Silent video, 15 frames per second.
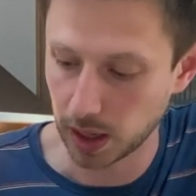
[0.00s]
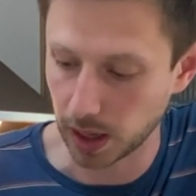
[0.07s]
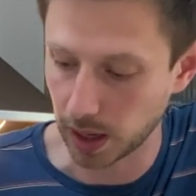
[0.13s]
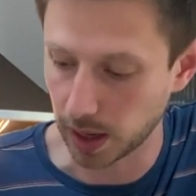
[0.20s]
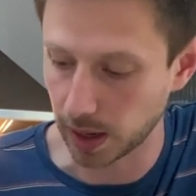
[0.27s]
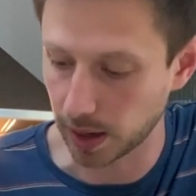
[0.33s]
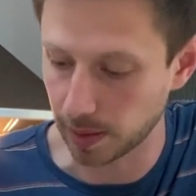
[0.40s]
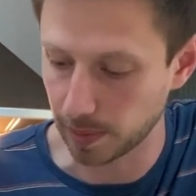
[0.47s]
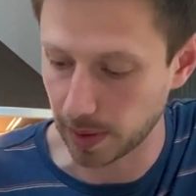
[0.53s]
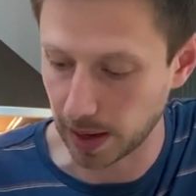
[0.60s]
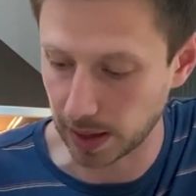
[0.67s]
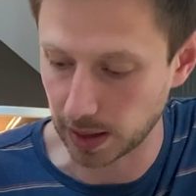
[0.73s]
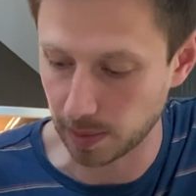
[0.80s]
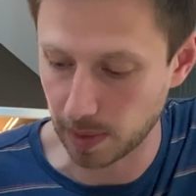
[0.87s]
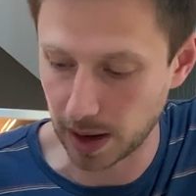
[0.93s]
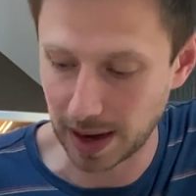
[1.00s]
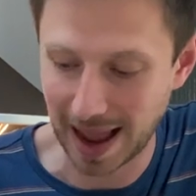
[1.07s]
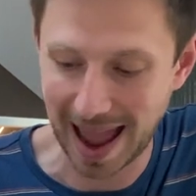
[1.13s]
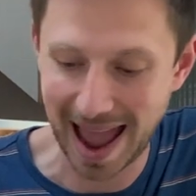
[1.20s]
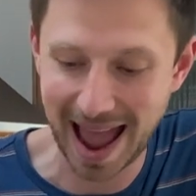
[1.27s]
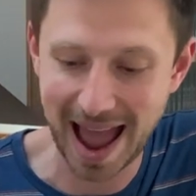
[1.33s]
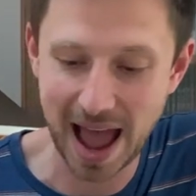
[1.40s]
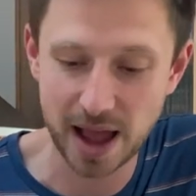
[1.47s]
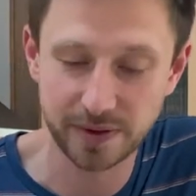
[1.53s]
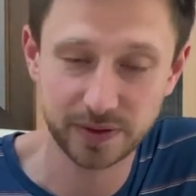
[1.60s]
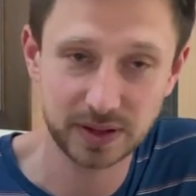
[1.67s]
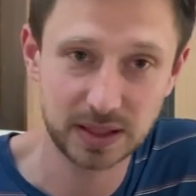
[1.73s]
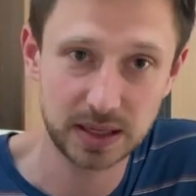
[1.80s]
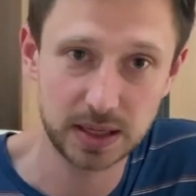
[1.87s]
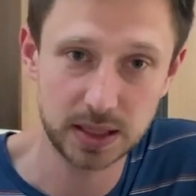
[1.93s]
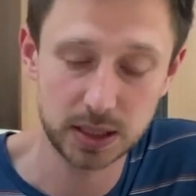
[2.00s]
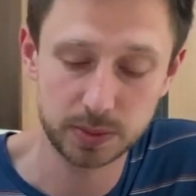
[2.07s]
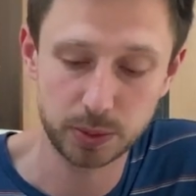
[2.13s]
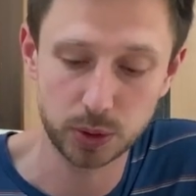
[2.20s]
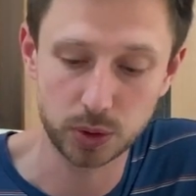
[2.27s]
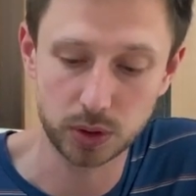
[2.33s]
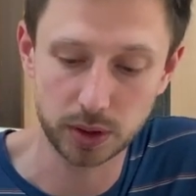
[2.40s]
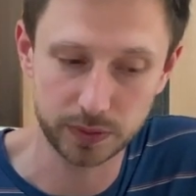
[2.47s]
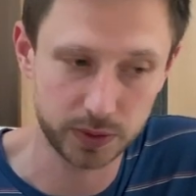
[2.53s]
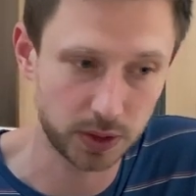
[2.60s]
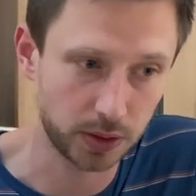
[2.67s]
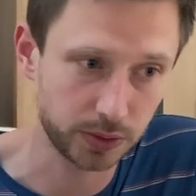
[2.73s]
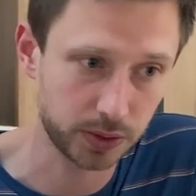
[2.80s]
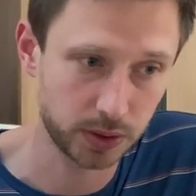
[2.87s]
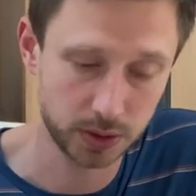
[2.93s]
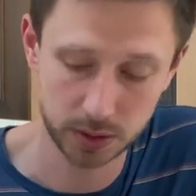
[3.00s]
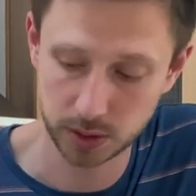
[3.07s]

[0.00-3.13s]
and about a half teaspoon of salt.